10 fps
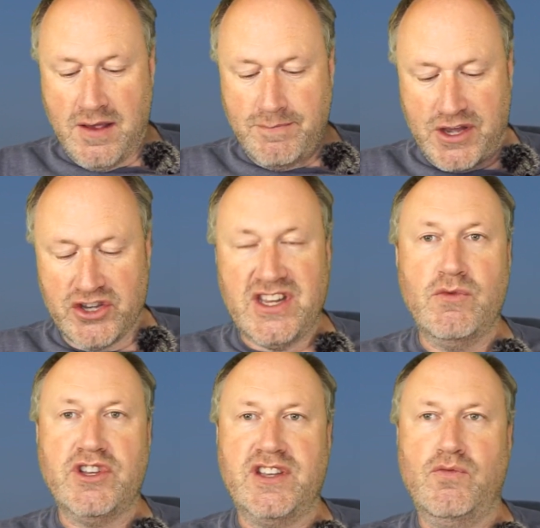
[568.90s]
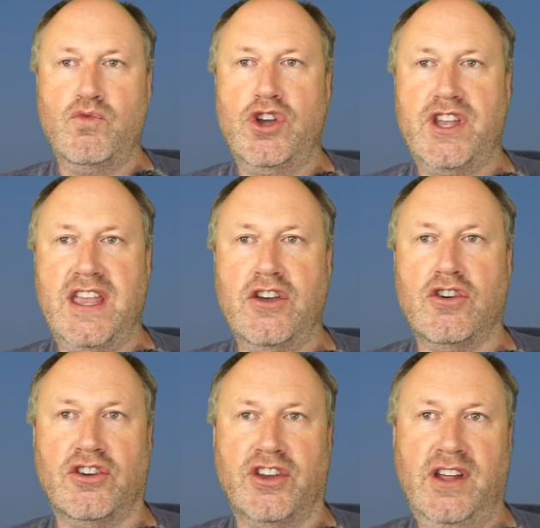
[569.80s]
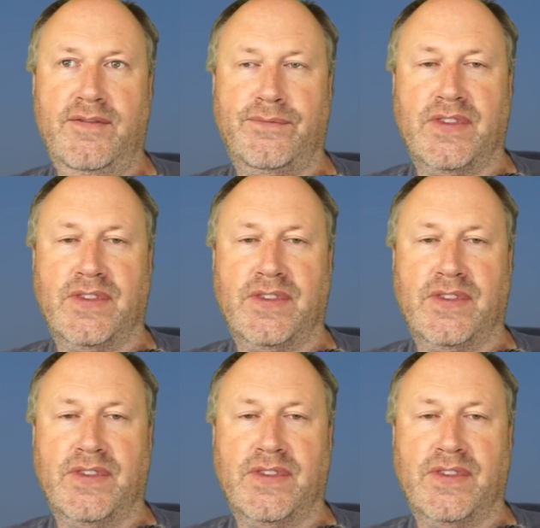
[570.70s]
Because it was in working order,